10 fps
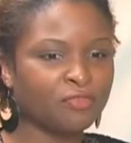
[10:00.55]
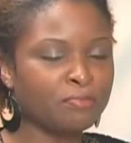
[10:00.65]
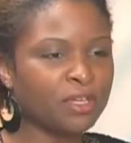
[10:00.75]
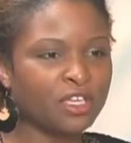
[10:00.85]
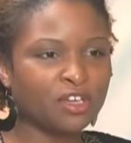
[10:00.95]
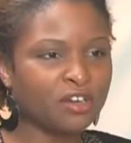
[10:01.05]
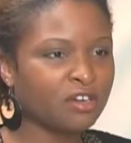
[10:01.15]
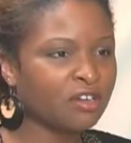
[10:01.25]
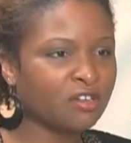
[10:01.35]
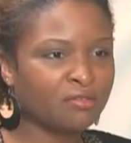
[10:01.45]

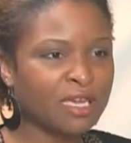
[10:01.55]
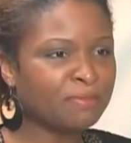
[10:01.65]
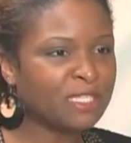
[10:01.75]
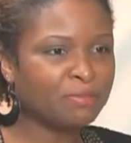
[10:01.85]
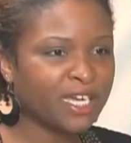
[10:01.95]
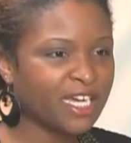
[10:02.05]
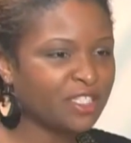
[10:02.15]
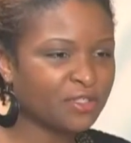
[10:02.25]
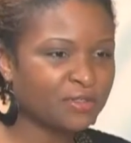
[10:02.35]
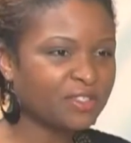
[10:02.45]
familiar empty
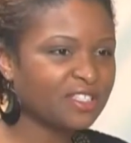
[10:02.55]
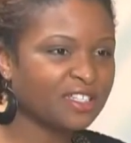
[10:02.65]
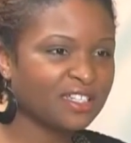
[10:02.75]
platitudes?